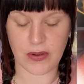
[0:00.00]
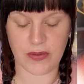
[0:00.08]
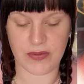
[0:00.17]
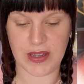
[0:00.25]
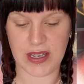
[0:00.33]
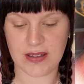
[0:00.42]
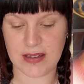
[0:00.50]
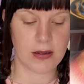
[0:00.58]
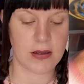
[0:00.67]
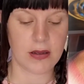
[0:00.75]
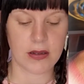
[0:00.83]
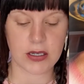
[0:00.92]
of this.
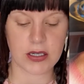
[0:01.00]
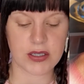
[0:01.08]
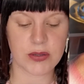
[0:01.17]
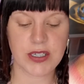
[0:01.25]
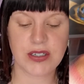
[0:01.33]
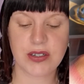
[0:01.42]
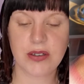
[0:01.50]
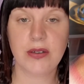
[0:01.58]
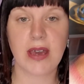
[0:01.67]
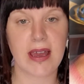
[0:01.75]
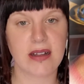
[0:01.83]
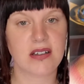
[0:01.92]
So I
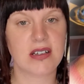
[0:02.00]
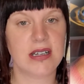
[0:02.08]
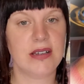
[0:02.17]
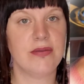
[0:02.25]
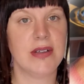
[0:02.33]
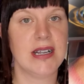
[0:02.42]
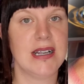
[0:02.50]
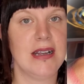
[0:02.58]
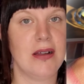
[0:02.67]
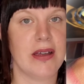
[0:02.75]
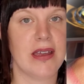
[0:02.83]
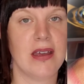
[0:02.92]
do actually
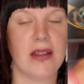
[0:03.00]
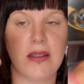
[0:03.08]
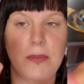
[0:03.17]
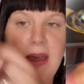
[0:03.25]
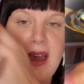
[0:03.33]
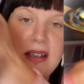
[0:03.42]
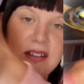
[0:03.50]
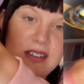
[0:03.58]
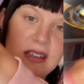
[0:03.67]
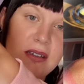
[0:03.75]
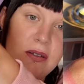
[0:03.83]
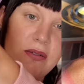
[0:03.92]
really like the
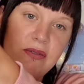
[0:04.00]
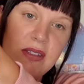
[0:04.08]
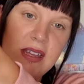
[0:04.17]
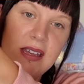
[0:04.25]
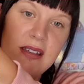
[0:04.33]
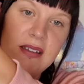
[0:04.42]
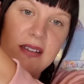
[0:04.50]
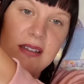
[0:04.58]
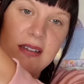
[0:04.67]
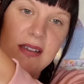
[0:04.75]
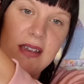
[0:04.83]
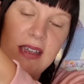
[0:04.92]
packaging of
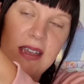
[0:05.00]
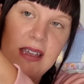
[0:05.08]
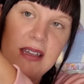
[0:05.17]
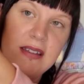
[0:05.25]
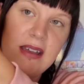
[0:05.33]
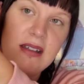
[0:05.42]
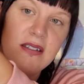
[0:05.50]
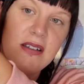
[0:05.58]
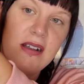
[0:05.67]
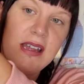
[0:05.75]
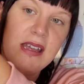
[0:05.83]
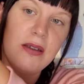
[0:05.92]
this. It is
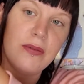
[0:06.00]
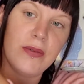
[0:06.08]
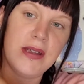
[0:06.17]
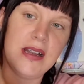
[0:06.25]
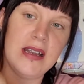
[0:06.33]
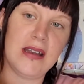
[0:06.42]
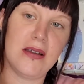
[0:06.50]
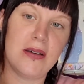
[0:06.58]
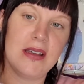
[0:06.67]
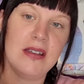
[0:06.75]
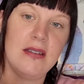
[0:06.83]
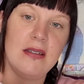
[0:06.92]
actually a really
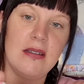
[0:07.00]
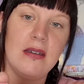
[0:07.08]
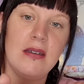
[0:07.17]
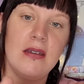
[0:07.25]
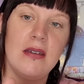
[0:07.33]
nice